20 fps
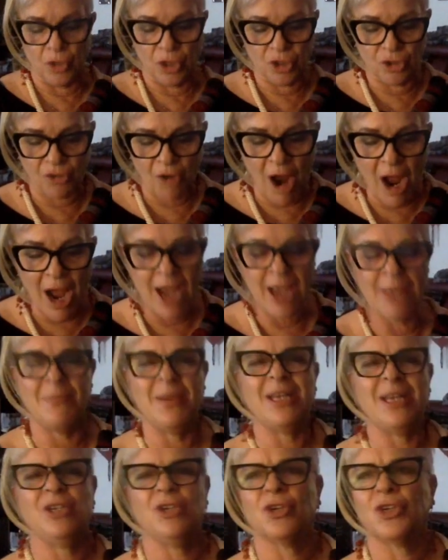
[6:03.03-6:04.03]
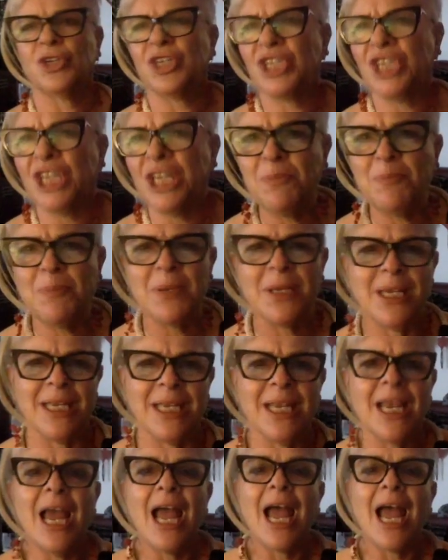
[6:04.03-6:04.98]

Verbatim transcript: tribe and your teepee,